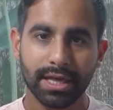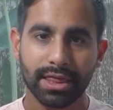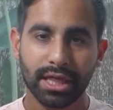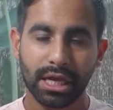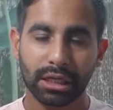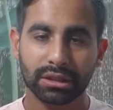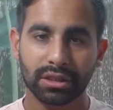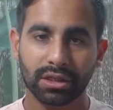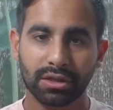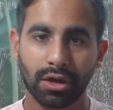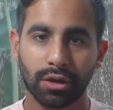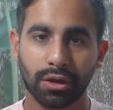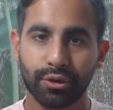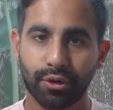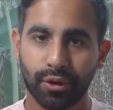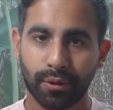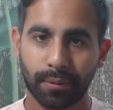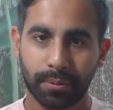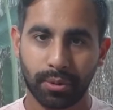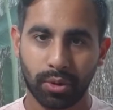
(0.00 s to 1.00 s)
there's
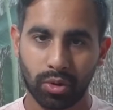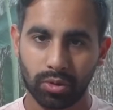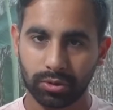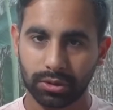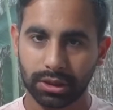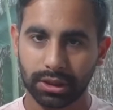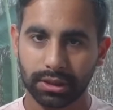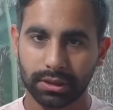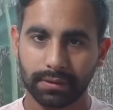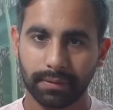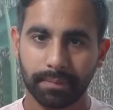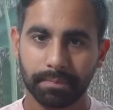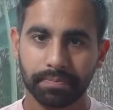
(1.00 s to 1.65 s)
another approach.